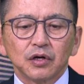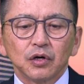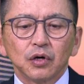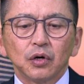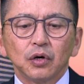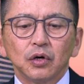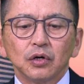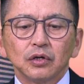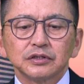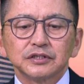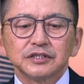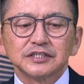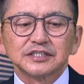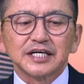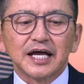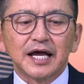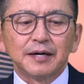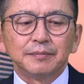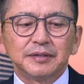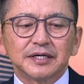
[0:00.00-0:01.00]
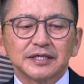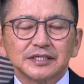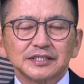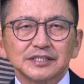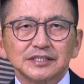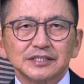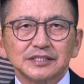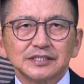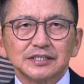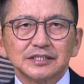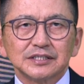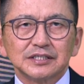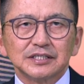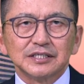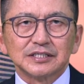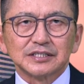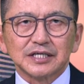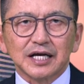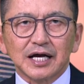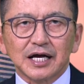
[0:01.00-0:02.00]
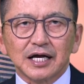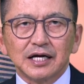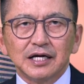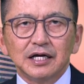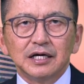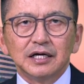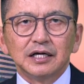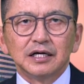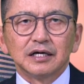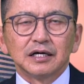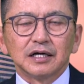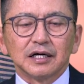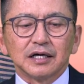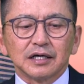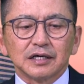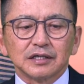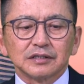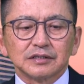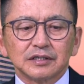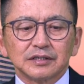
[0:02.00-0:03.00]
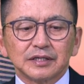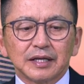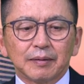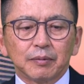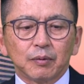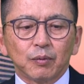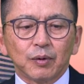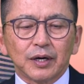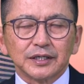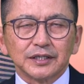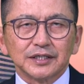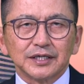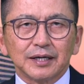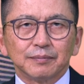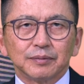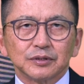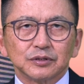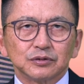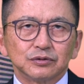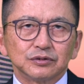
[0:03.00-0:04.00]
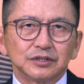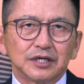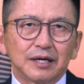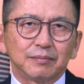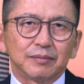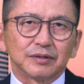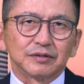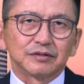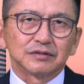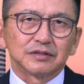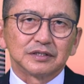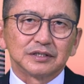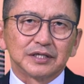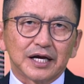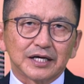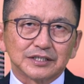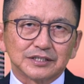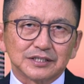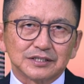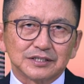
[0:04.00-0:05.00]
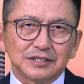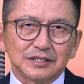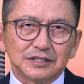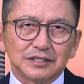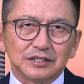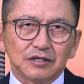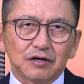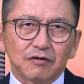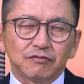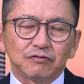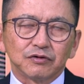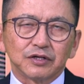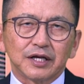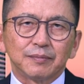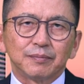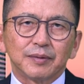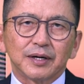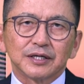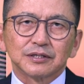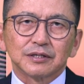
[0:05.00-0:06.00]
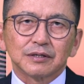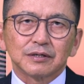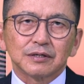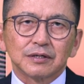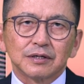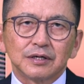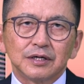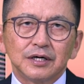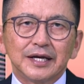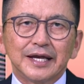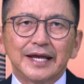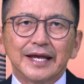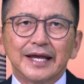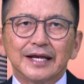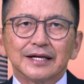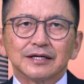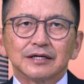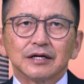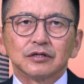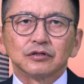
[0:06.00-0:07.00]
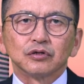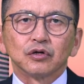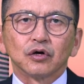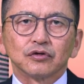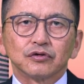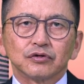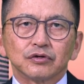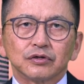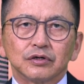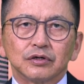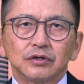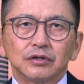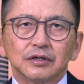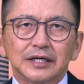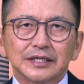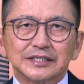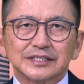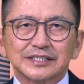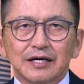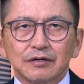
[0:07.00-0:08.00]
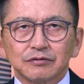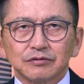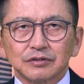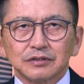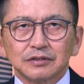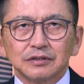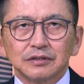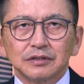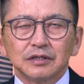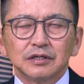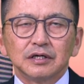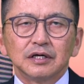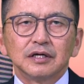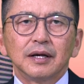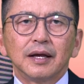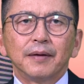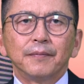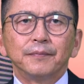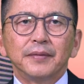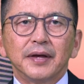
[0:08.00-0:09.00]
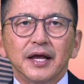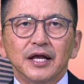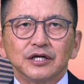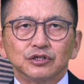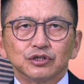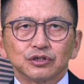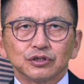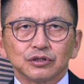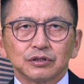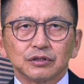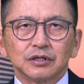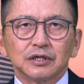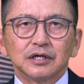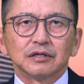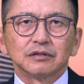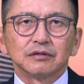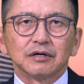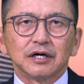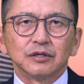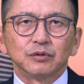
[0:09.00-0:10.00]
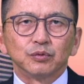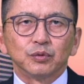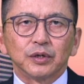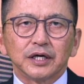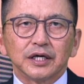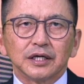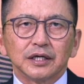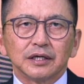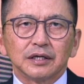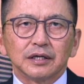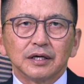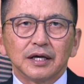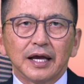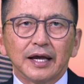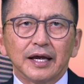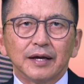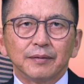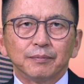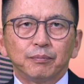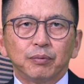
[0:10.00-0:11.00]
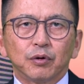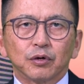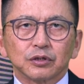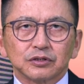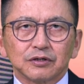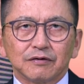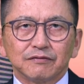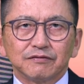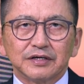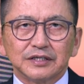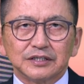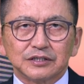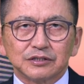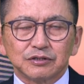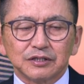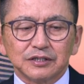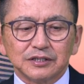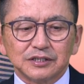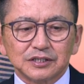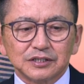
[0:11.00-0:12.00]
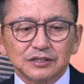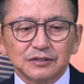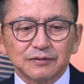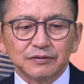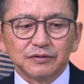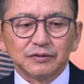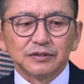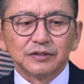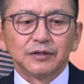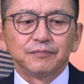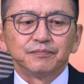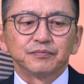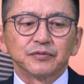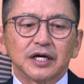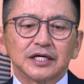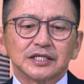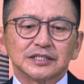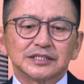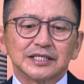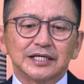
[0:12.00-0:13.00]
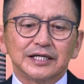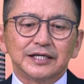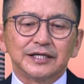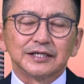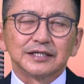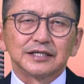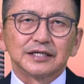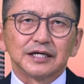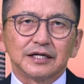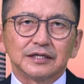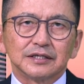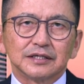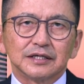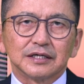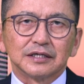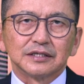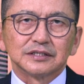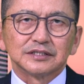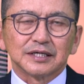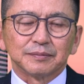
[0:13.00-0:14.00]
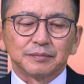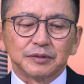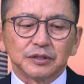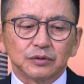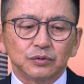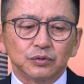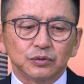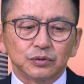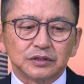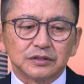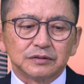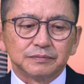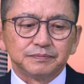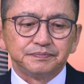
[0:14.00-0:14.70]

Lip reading: All these Aimaks and cities are the number 1, number 2, number 3 largest city of Ulaanbaatar, and northern and southern major railway port of entries, Siling and Zaminghut.